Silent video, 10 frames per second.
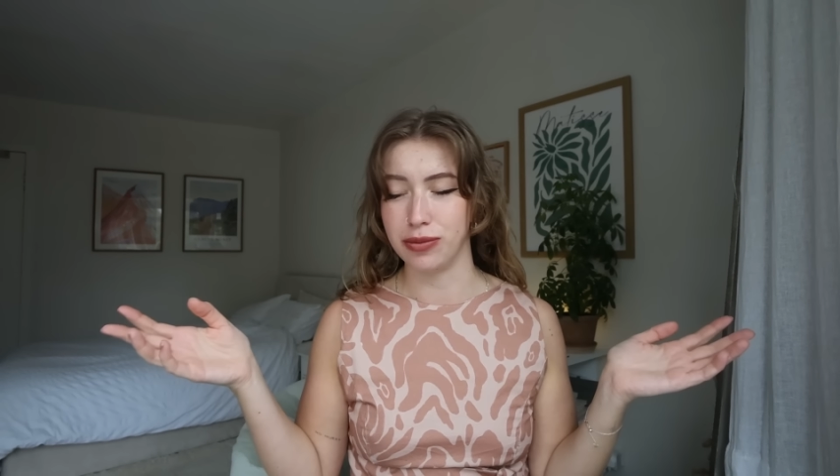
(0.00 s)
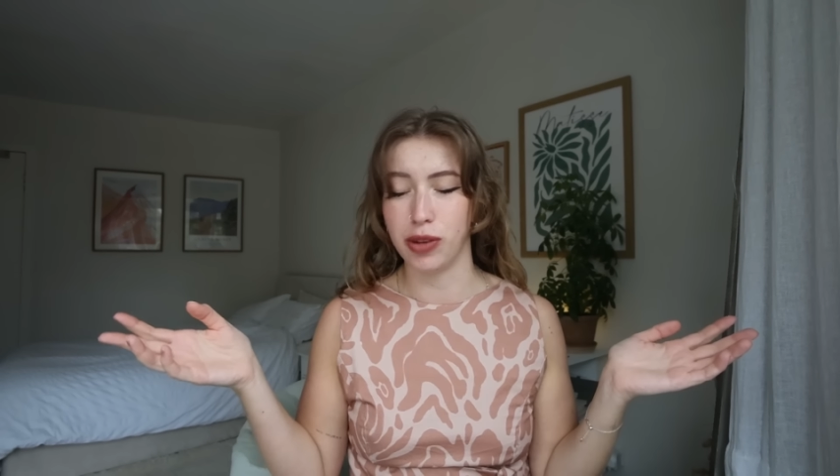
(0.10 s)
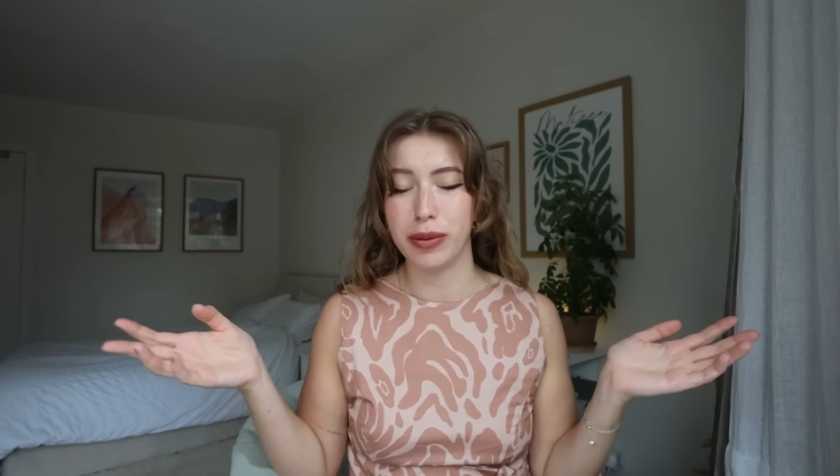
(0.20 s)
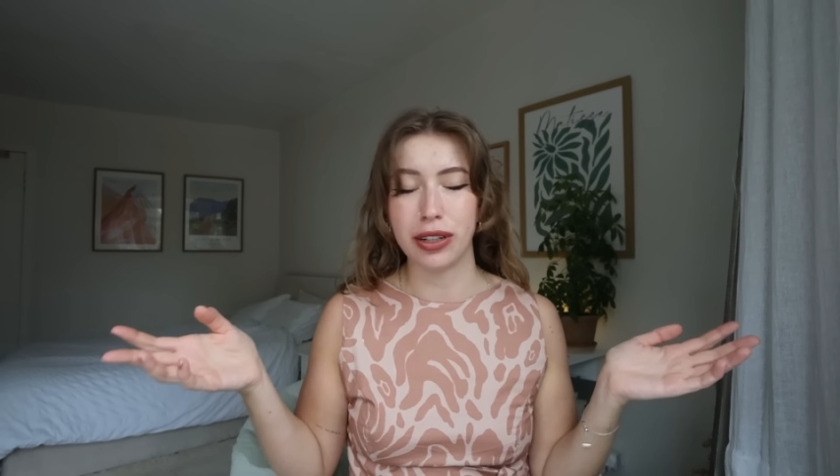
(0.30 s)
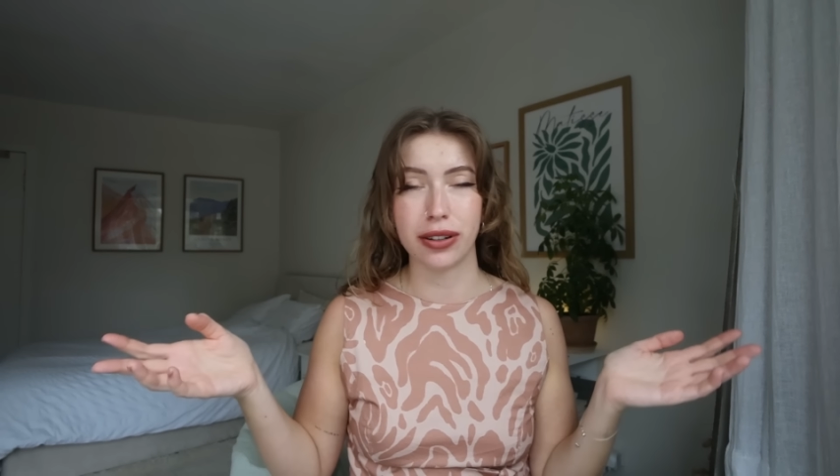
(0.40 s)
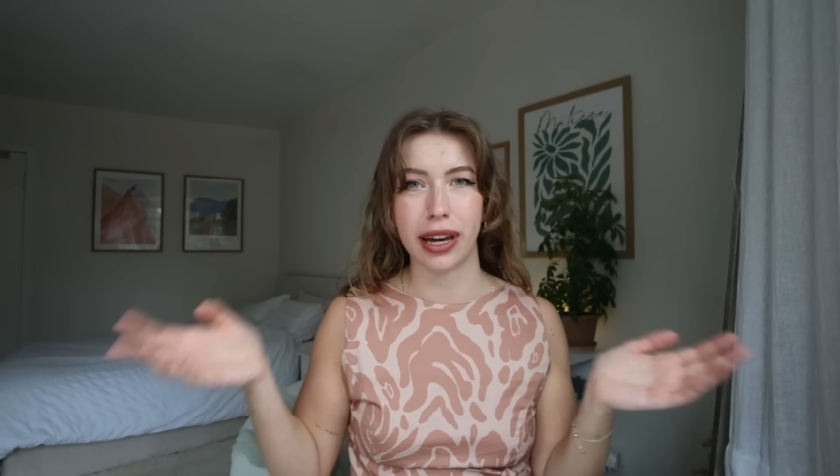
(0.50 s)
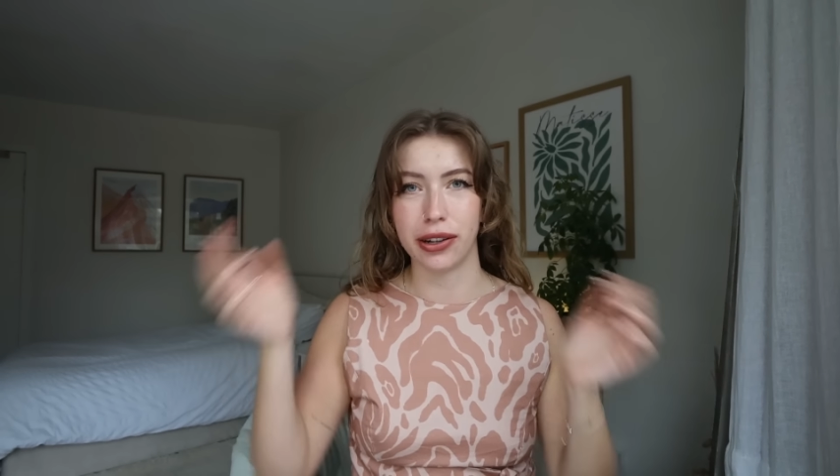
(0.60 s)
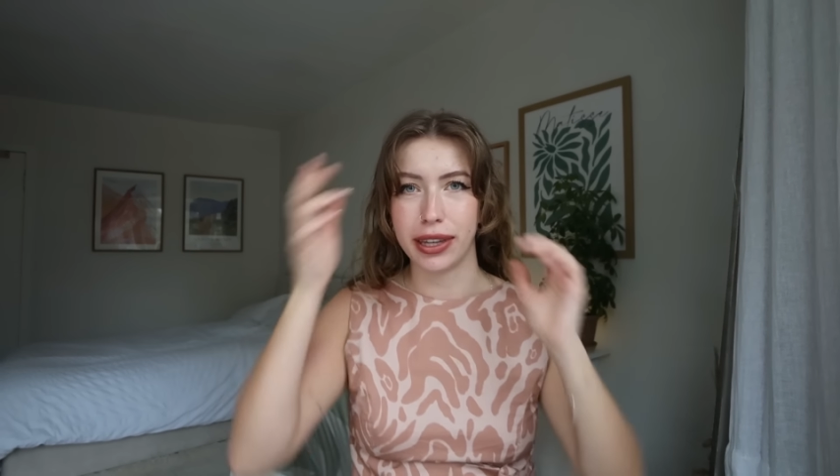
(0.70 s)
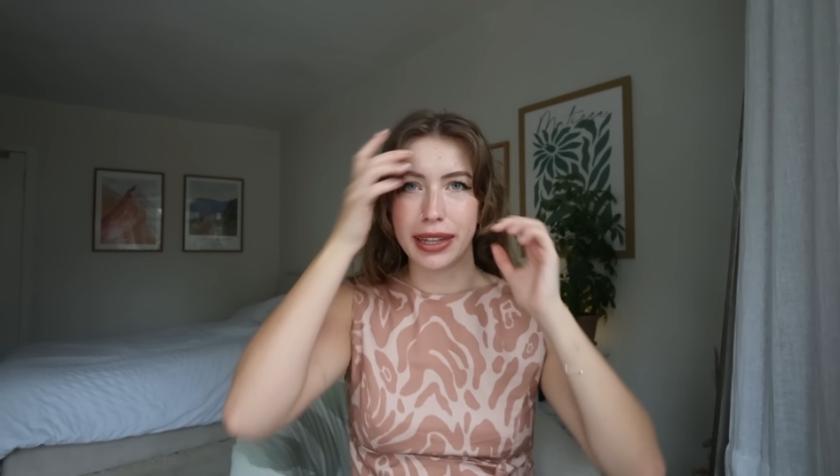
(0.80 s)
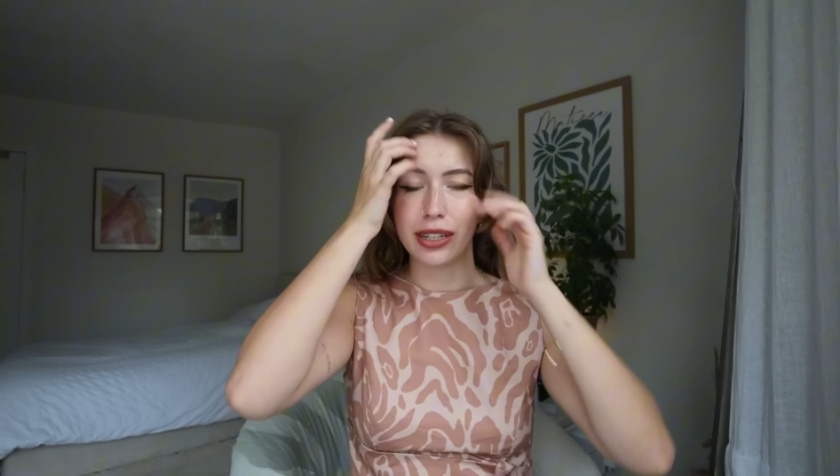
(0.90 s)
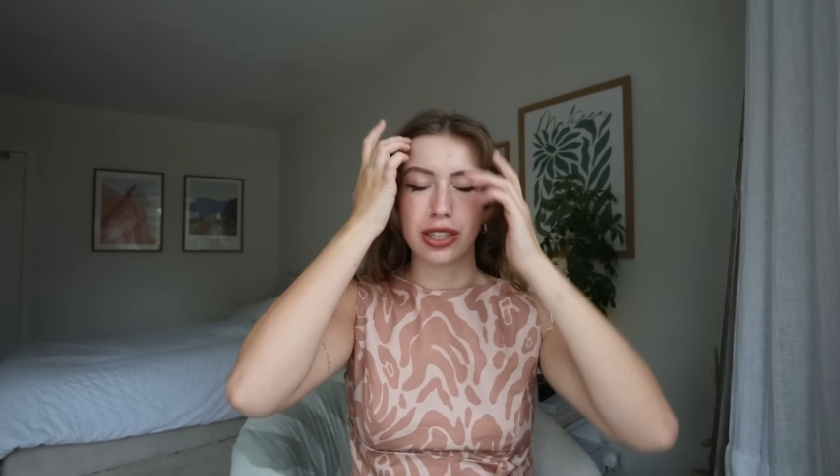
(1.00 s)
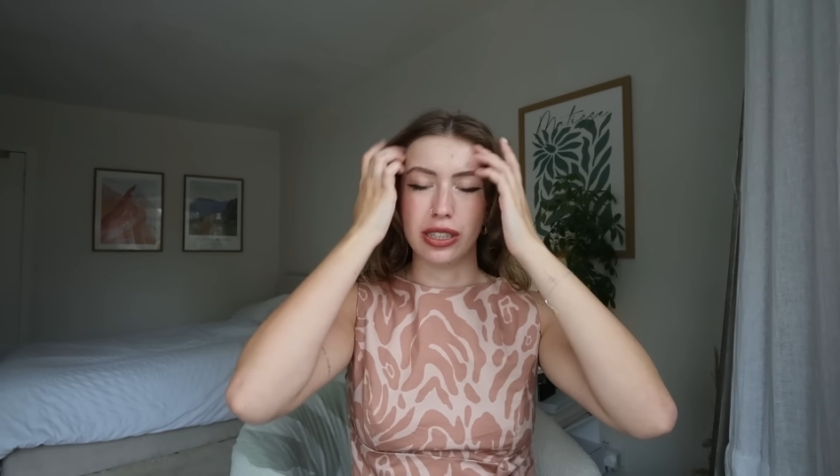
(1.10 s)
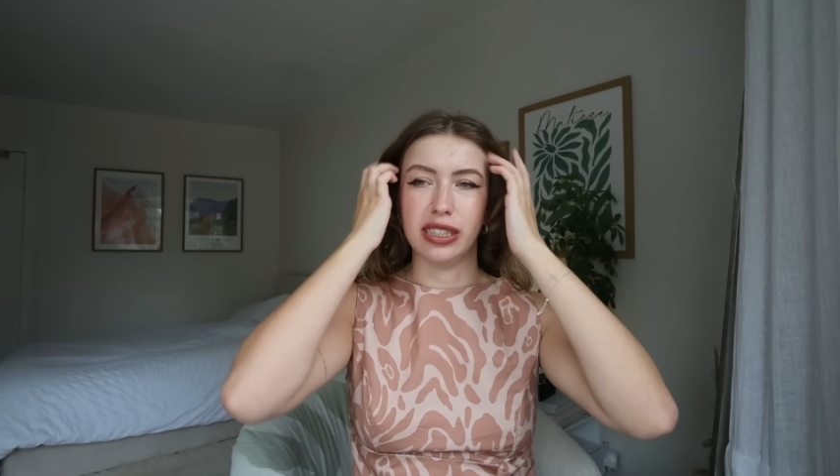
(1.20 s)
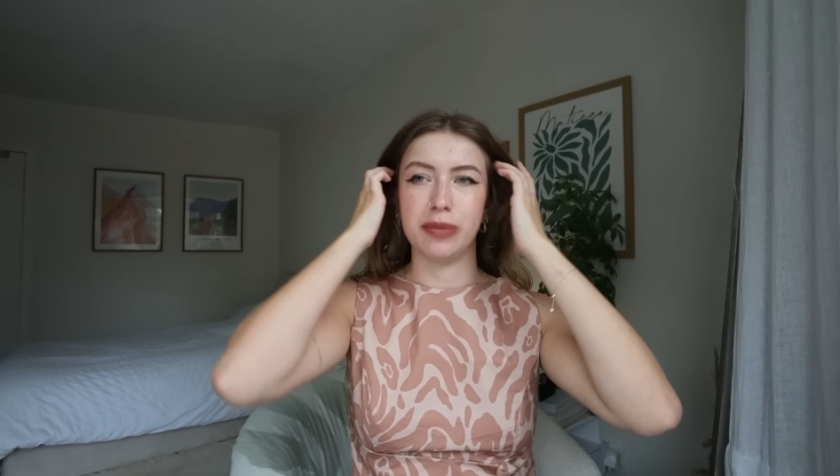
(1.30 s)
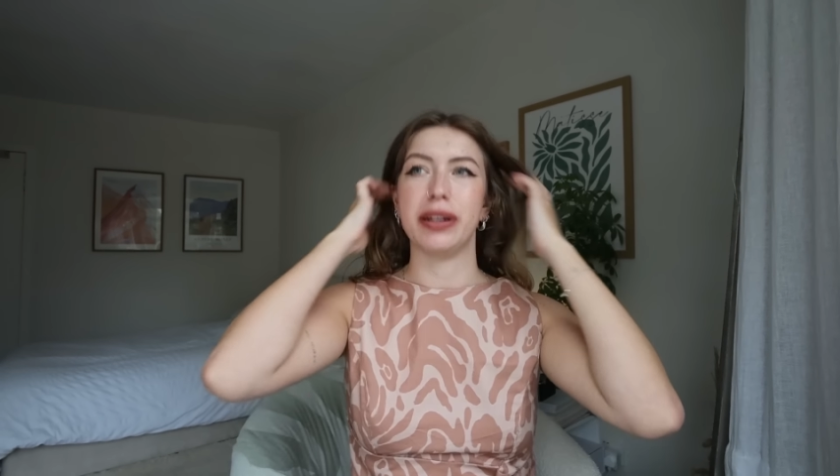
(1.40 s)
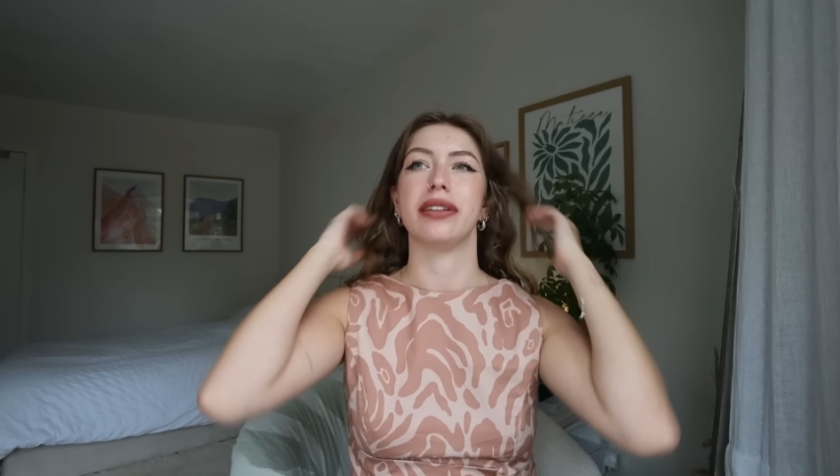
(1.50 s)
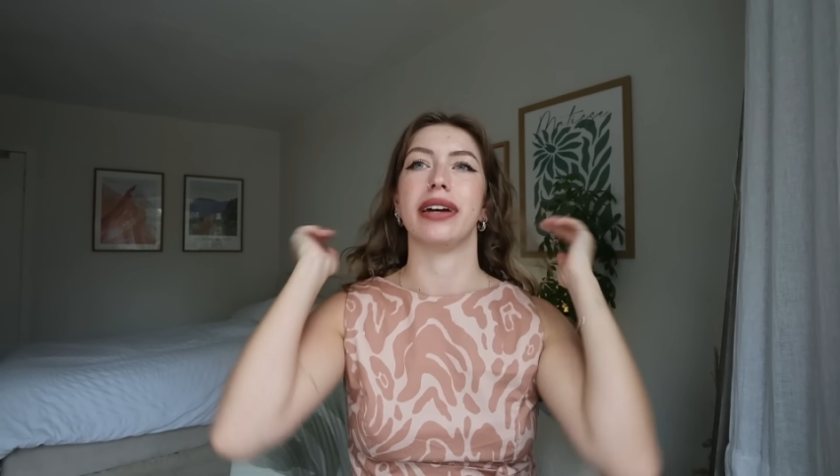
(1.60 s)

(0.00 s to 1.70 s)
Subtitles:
probably not calculations, but